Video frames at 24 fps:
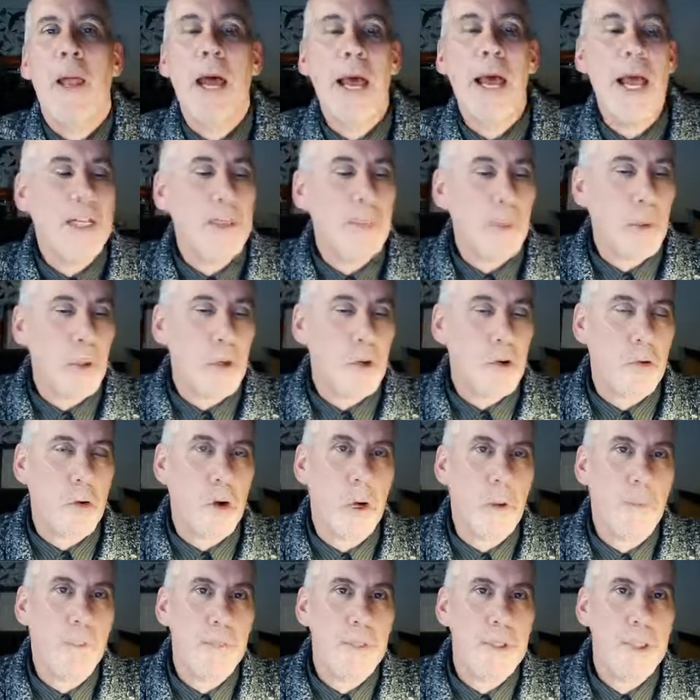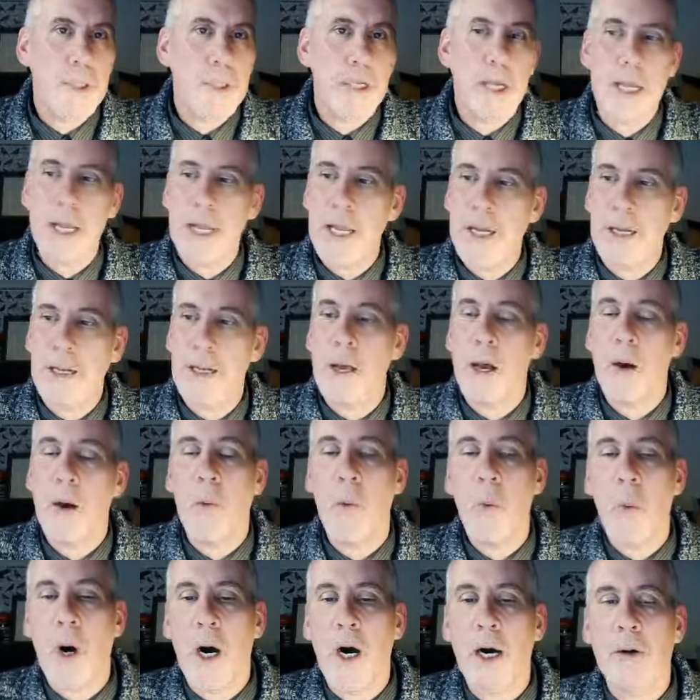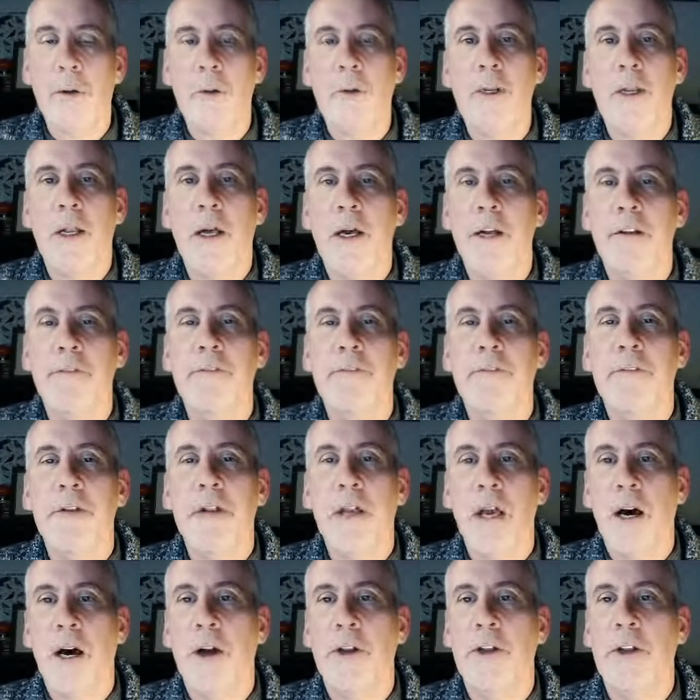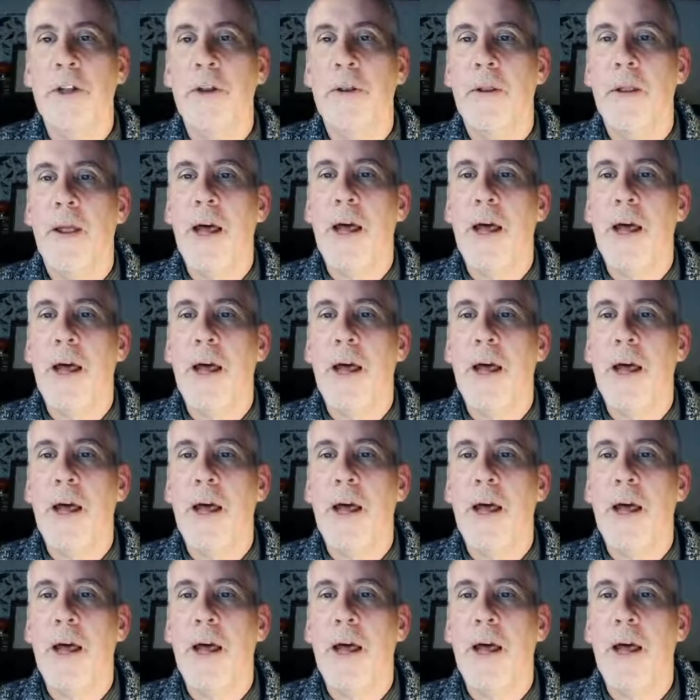edible crops in a wildlife garden,